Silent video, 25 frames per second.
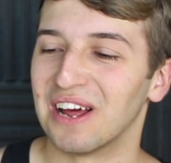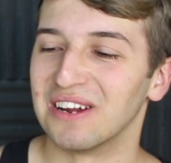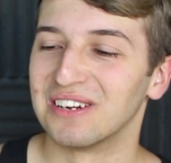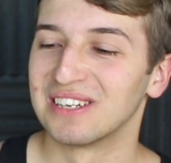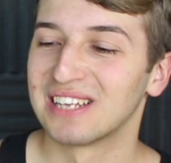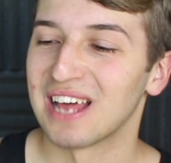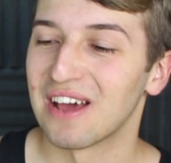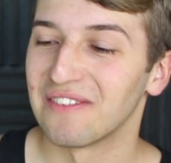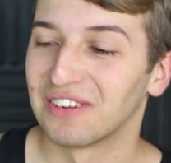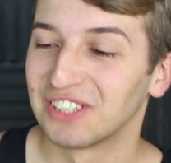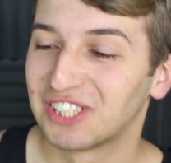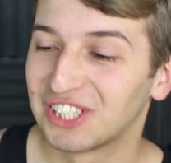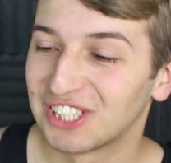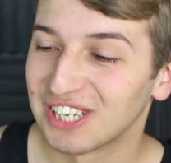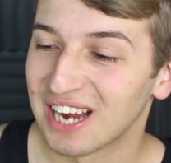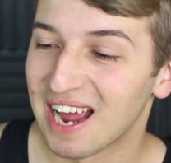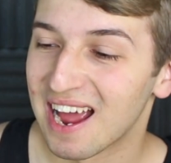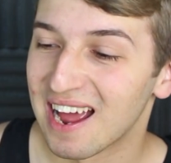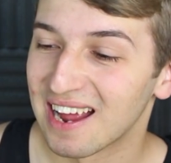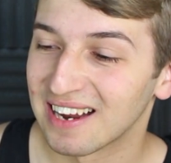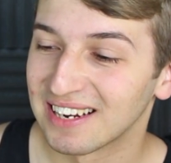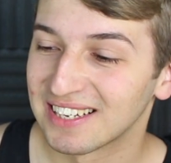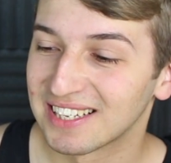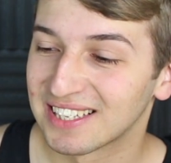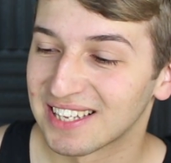just have a
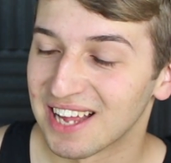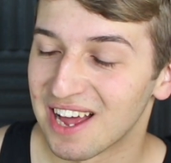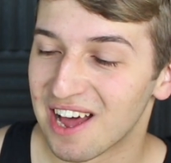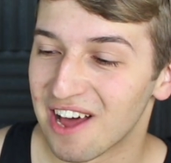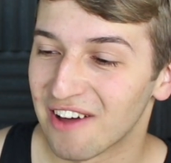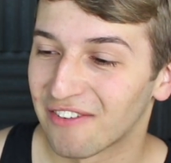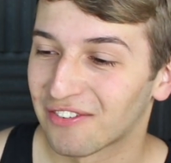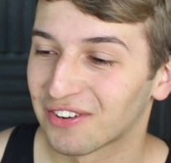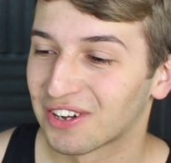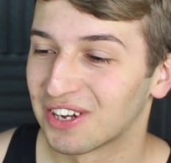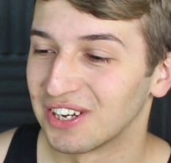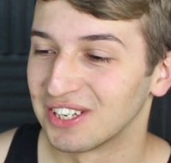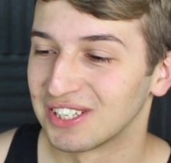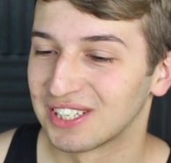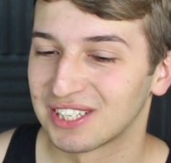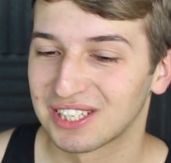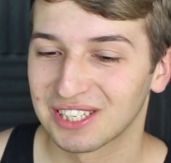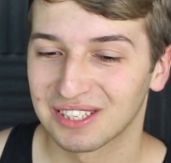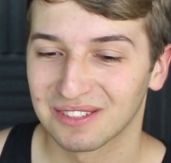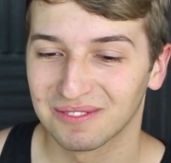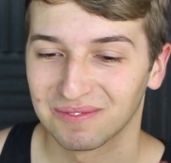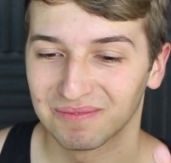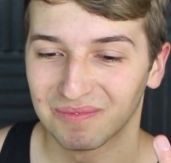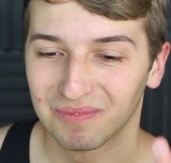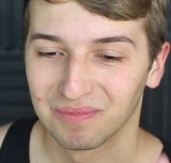chat and stuff,
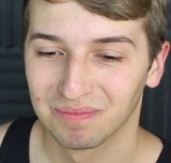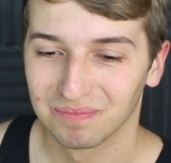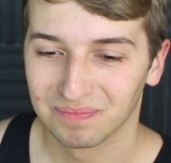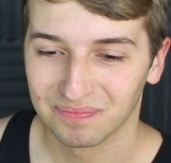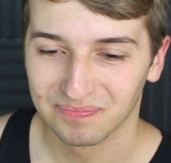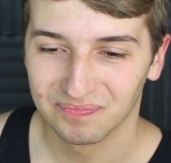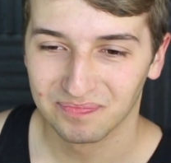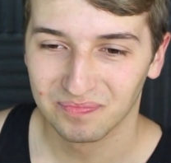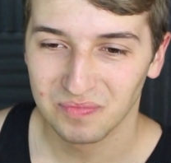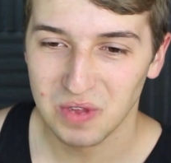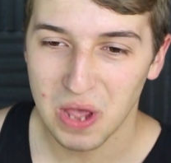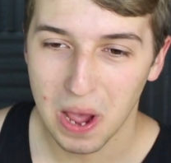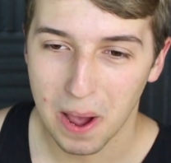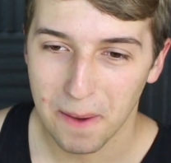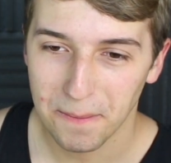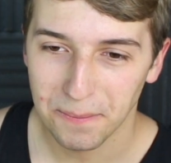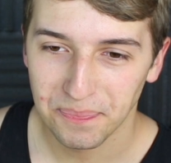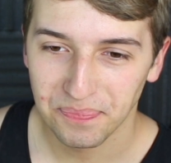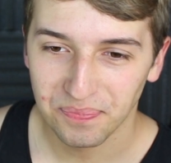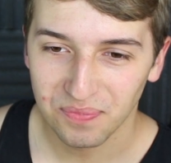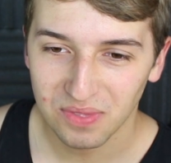because yeah,